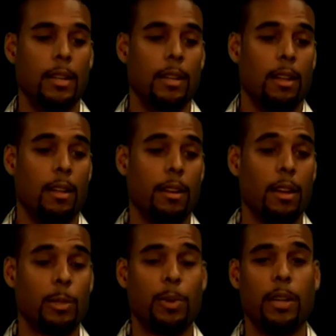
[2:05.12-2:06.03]
All in all,
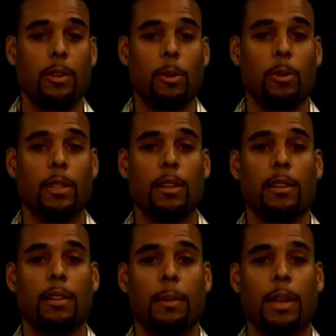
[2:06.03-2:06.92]
it was a pretty cool
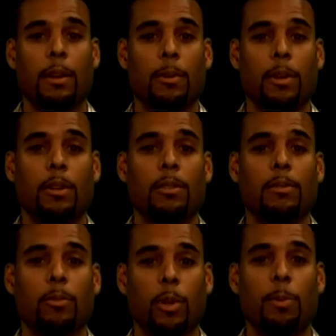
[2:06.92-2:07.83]
deal. I mean, they were real,
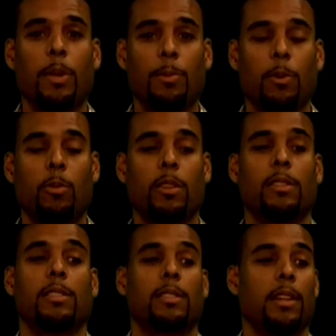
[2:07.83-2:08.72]
real people, real
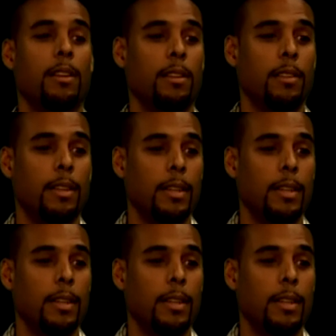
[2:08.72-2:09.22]
sincere,